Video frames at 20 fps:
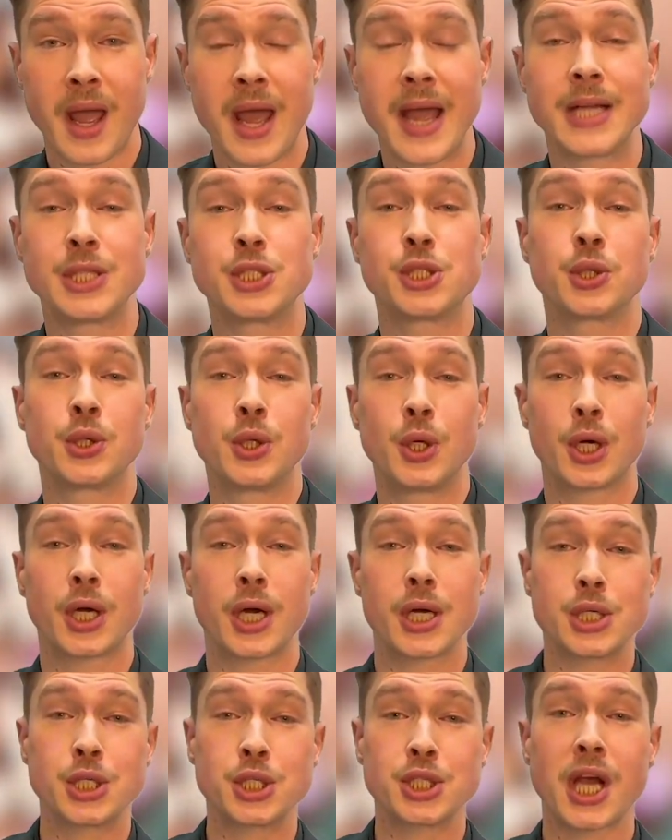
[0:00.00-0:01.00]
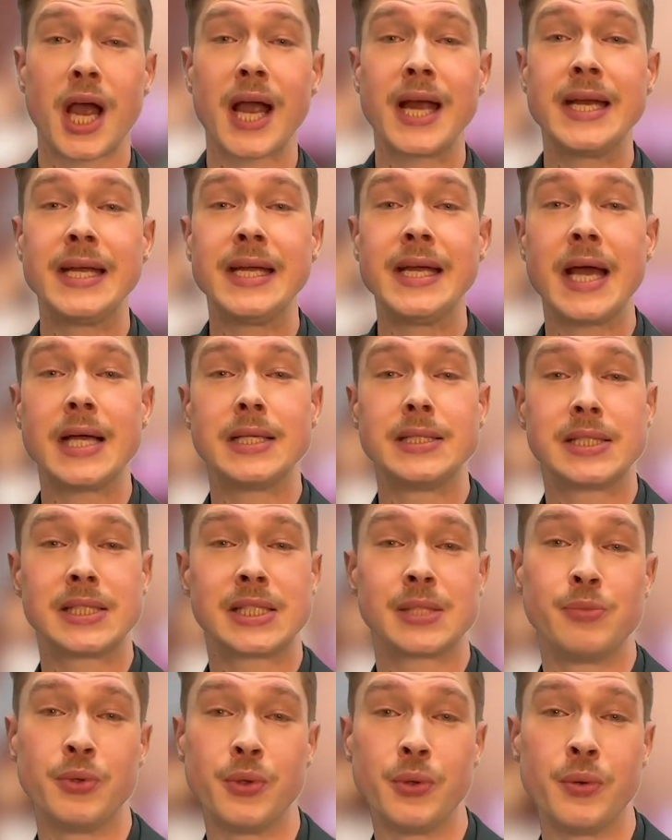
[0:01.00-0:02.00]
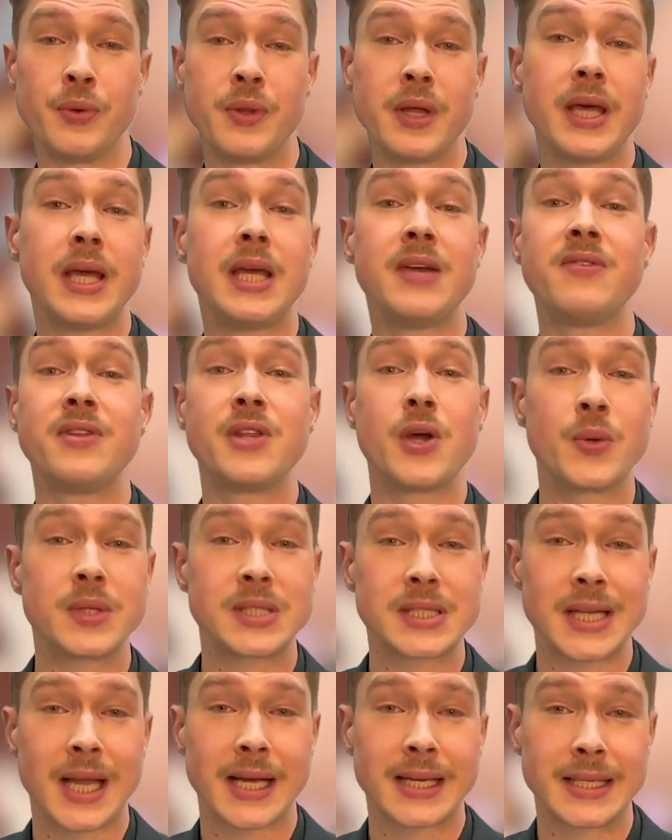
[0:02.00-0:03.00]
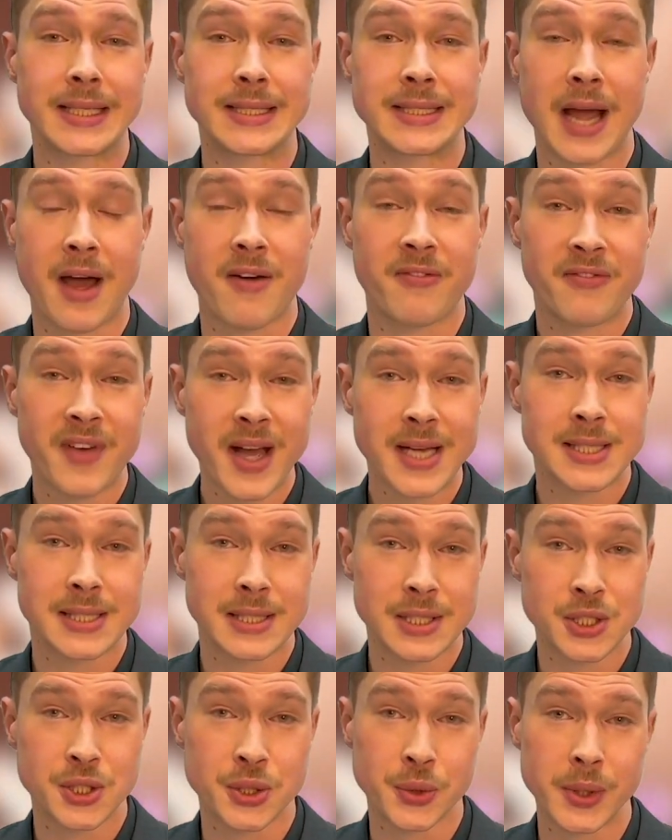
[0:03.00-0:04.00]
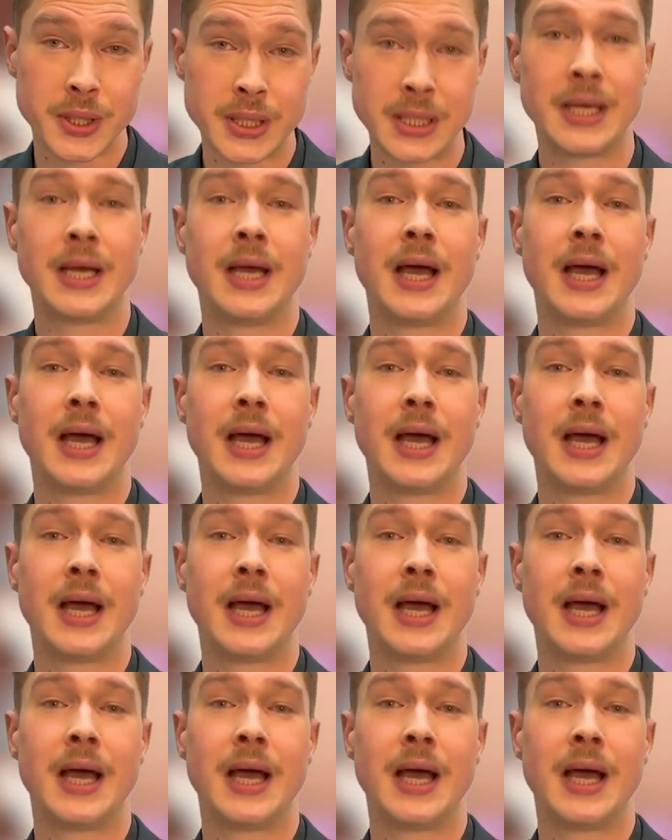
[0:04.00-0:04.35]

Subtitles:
It should look shiny and smooth, even though it's likely to have facets to it,